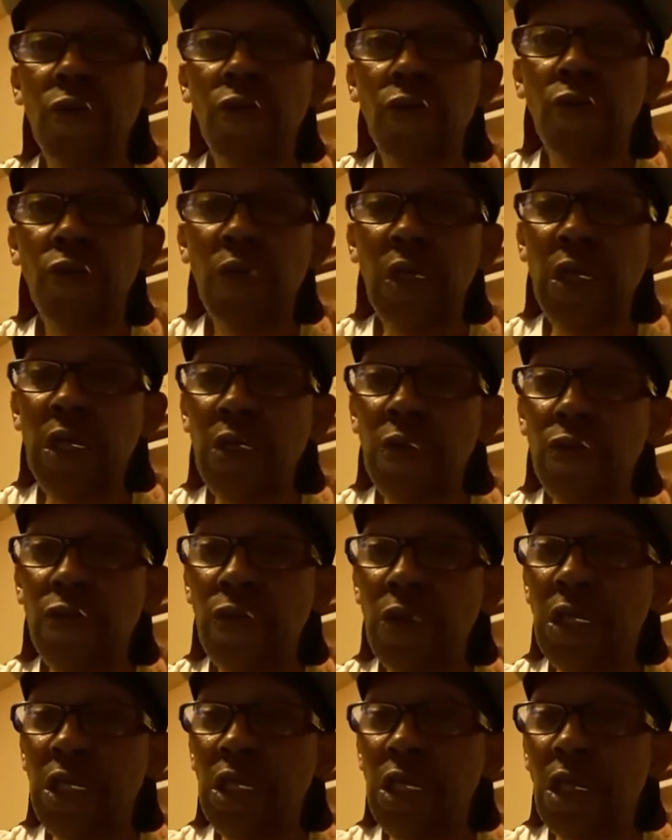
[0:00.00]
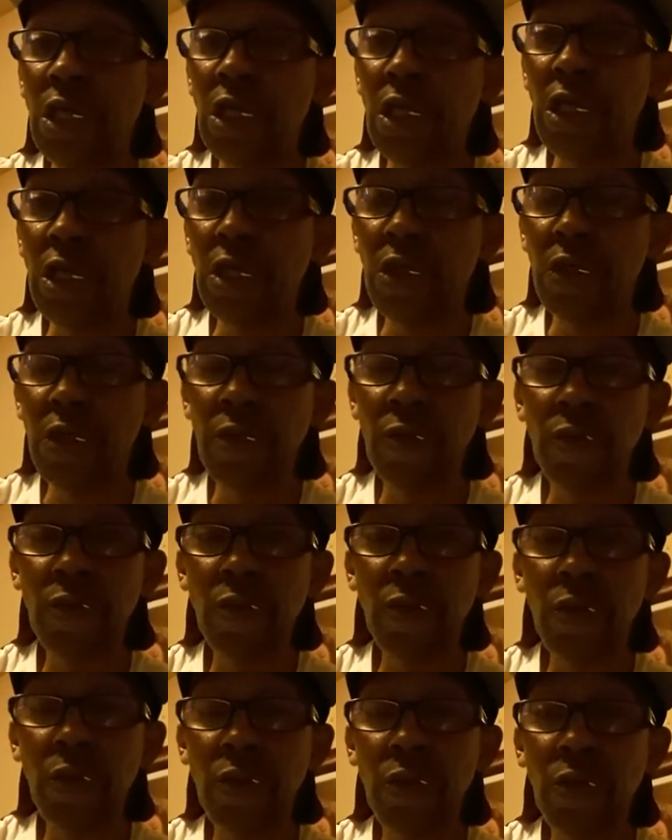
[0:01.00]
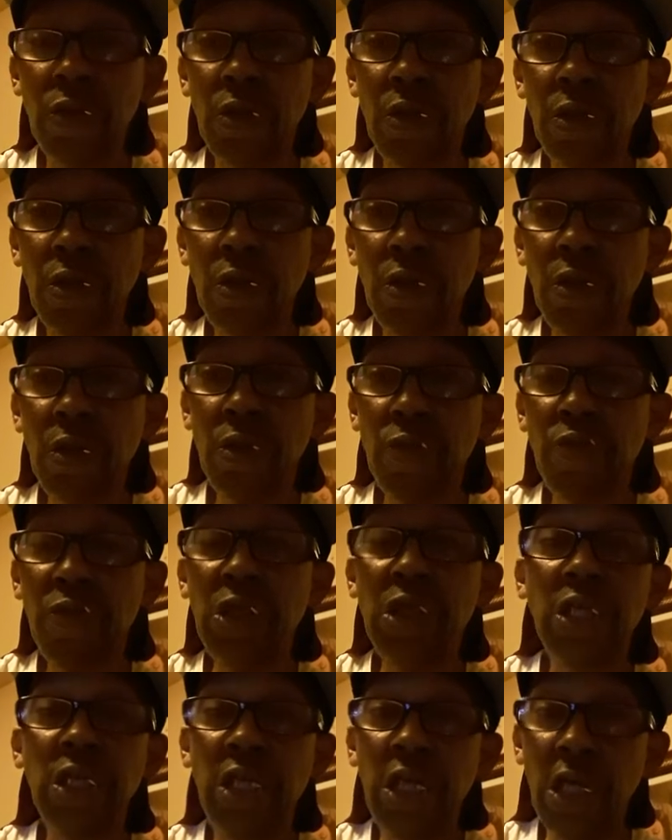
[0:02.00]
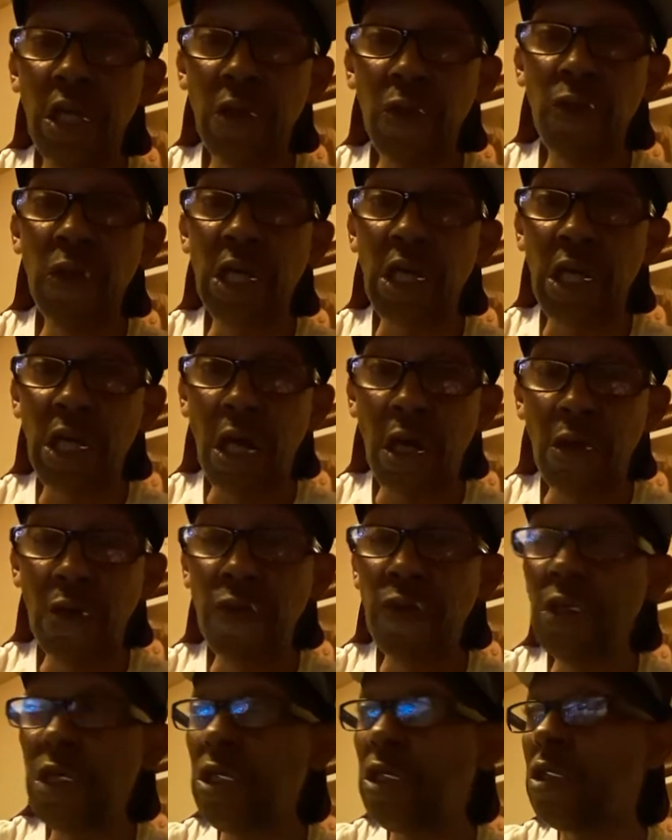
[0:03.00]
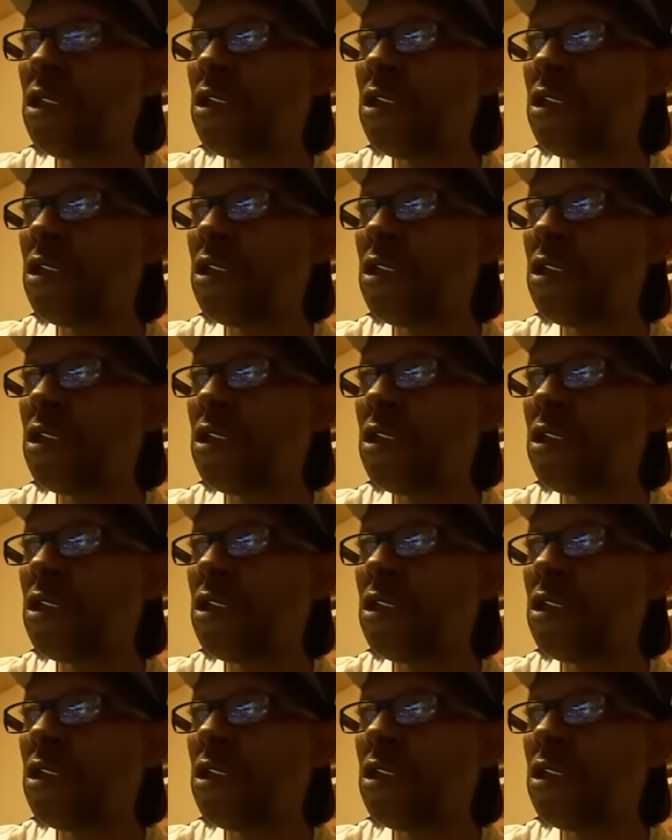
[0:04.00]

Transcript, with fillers: we we uh been dealing with COVID